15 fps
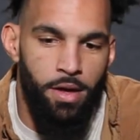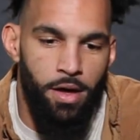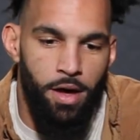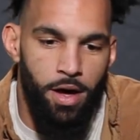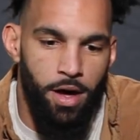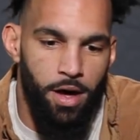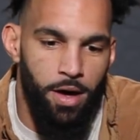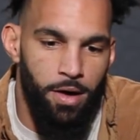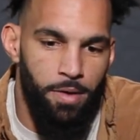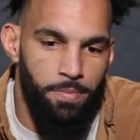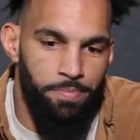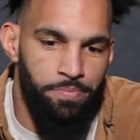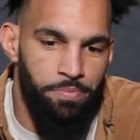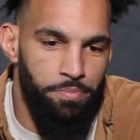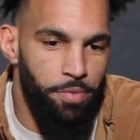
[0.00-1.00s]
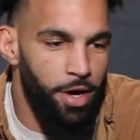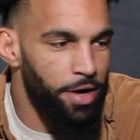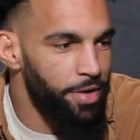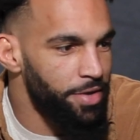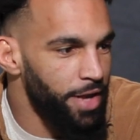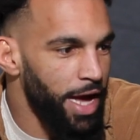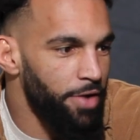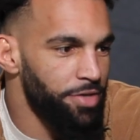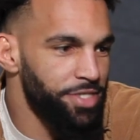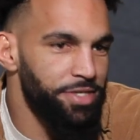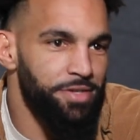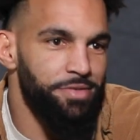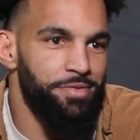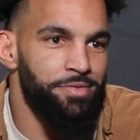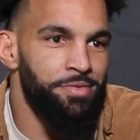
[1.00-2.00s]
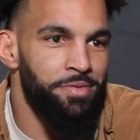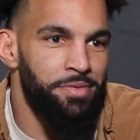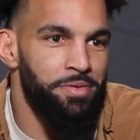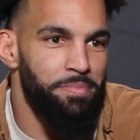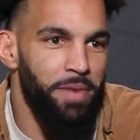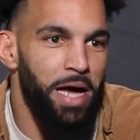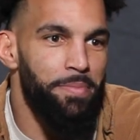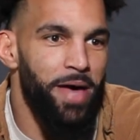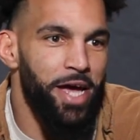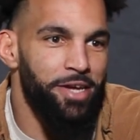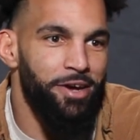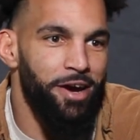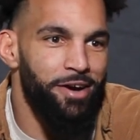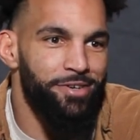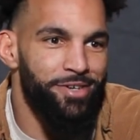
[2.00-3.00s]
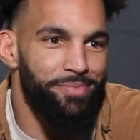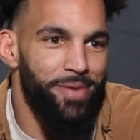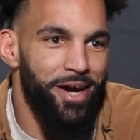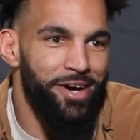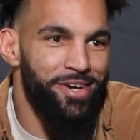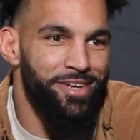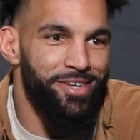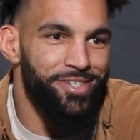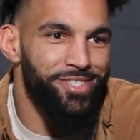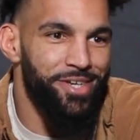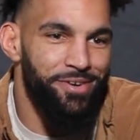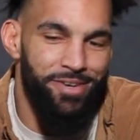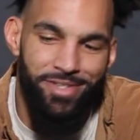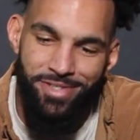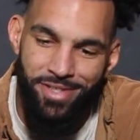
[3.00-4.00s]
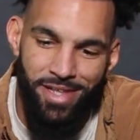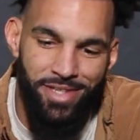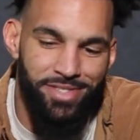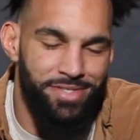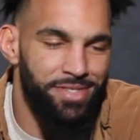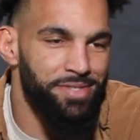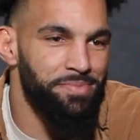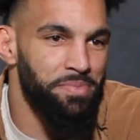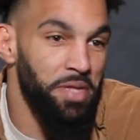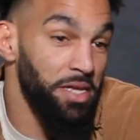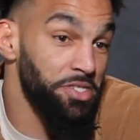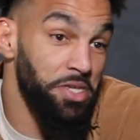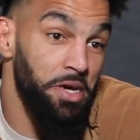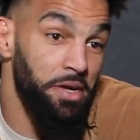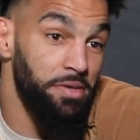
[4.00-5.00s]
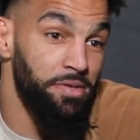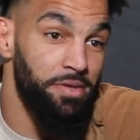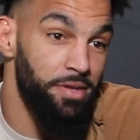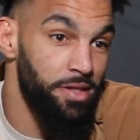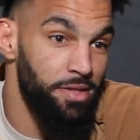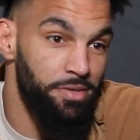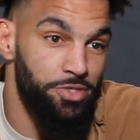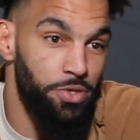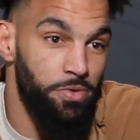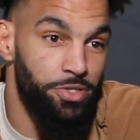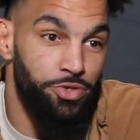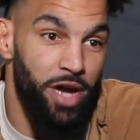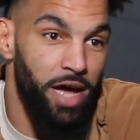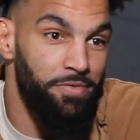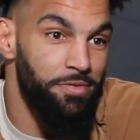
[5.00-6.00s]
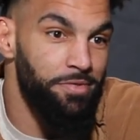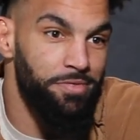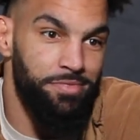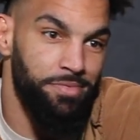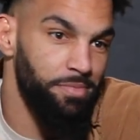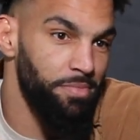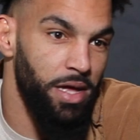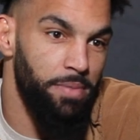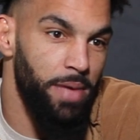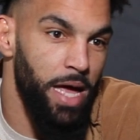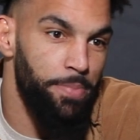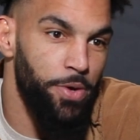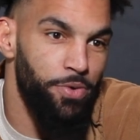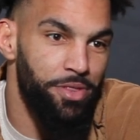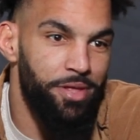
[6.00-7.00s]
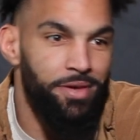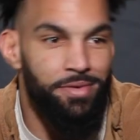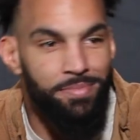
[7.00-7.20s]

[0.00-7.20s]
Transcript: Um, but now it's in, in my backyard in America, so it, that's, it's good. Short travel, I'm happy with it.